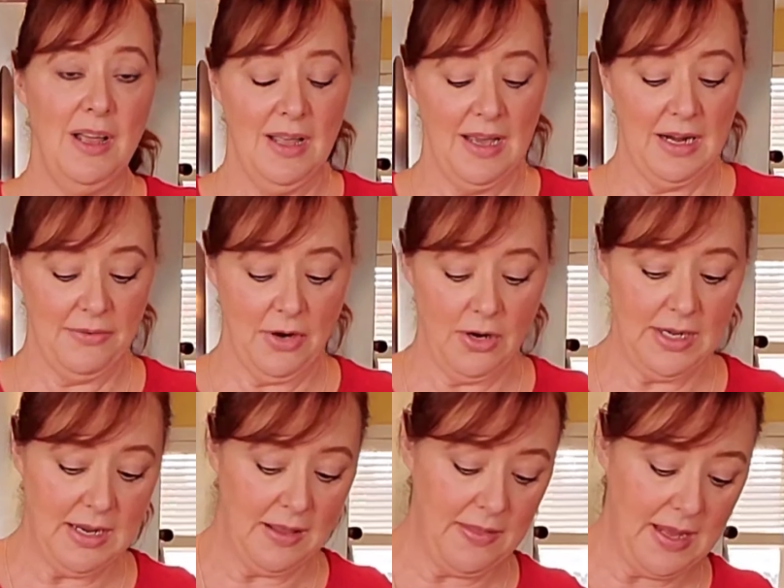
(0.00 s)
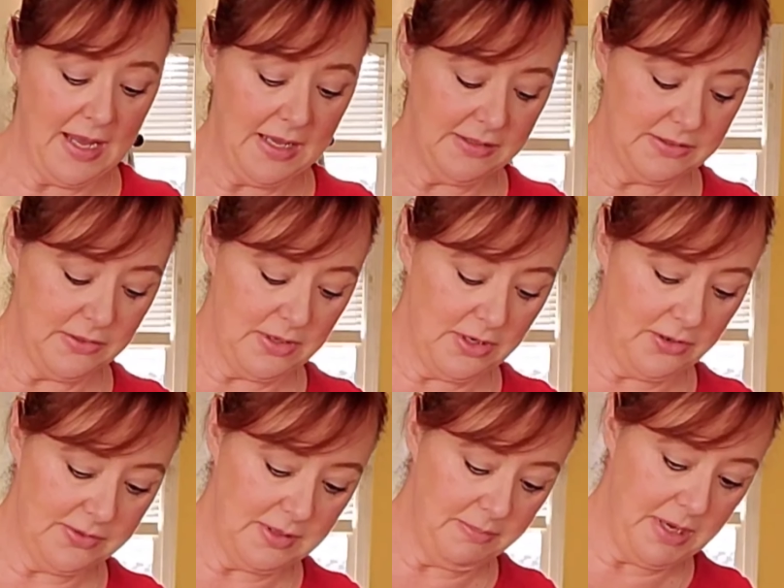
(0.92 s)
And I've already done that. So there
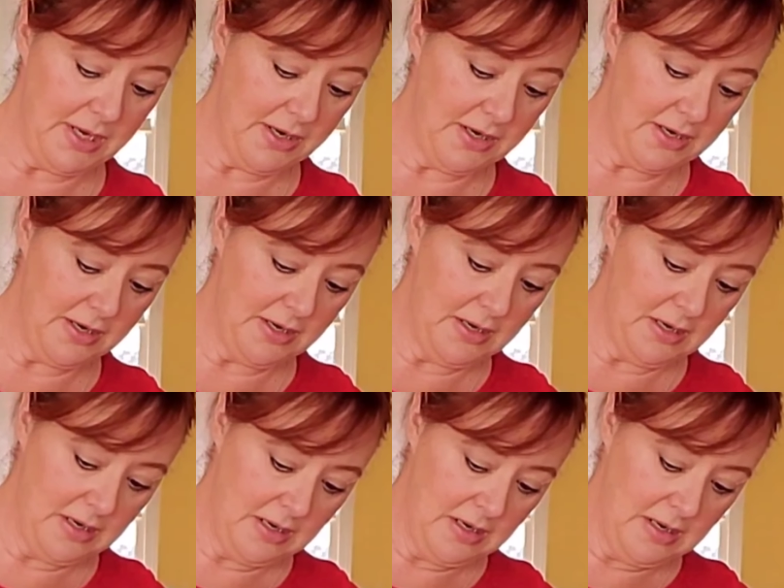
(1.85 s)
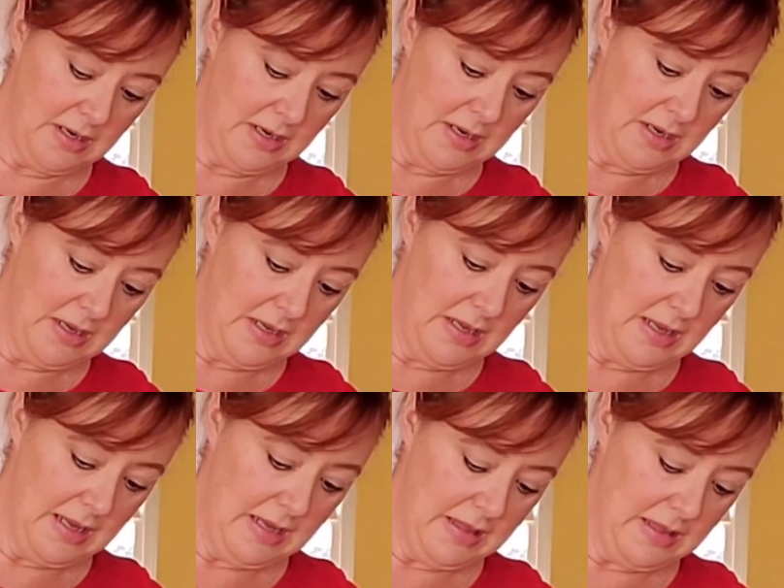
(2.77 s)
goes the butter.
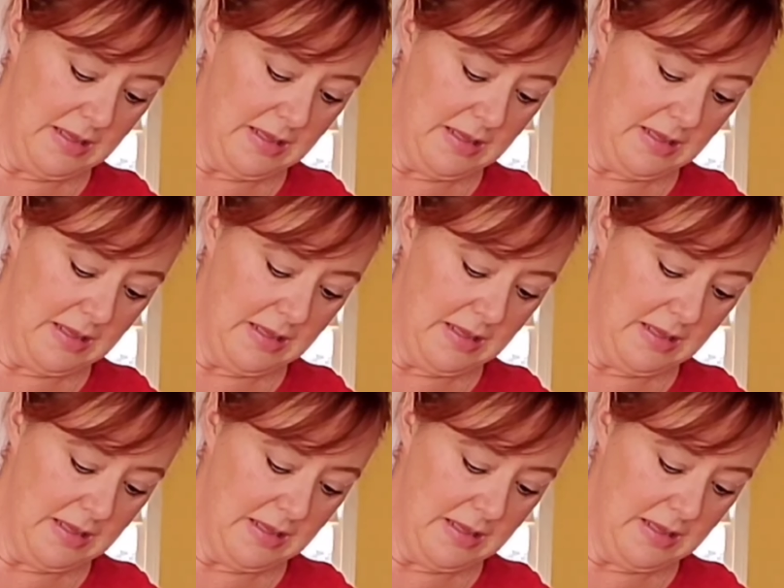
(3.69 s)
And